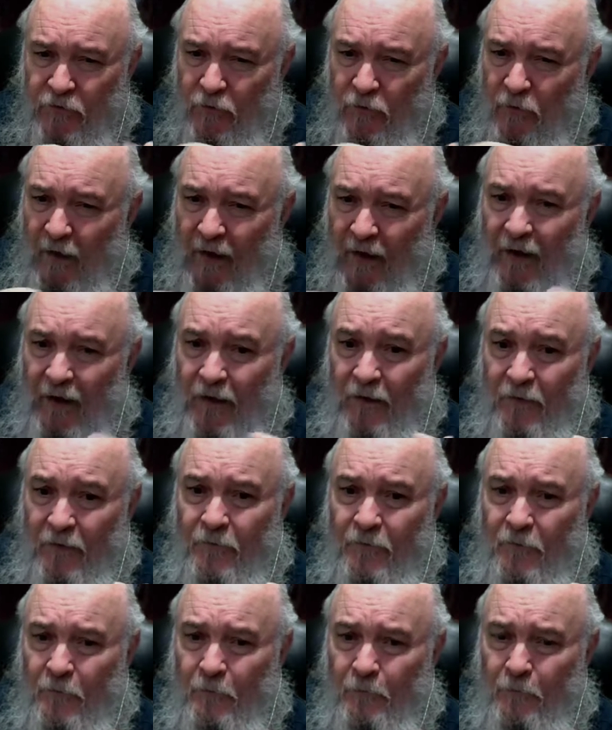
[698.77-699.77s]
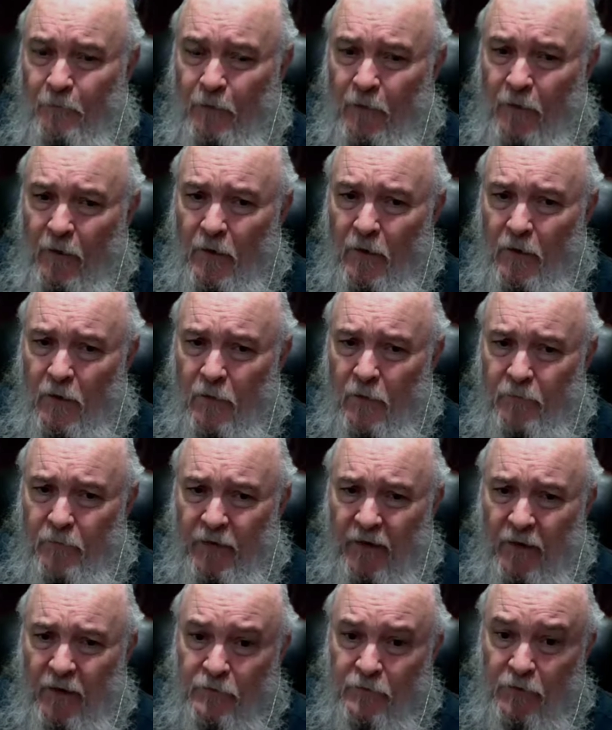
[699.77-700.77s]
you have
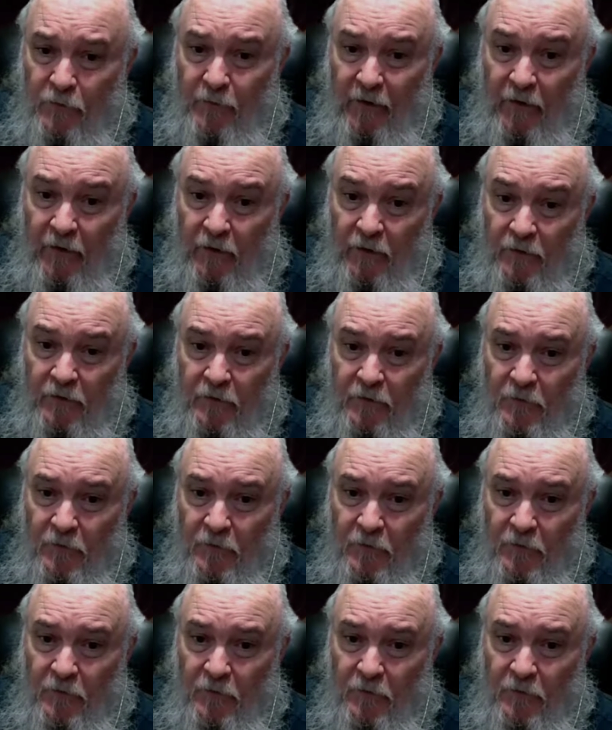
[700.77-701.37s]
becomes apparent.